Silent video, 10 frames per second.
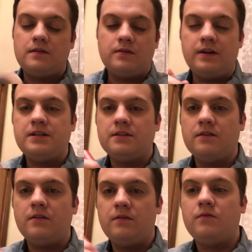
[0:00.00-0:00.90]
So I
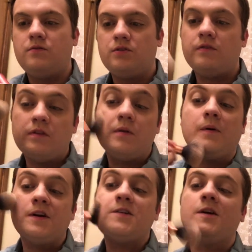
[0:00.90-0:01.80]
just on the
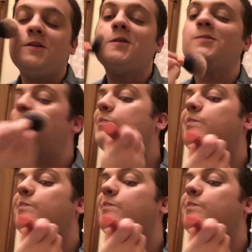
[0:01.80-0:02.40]
brush and just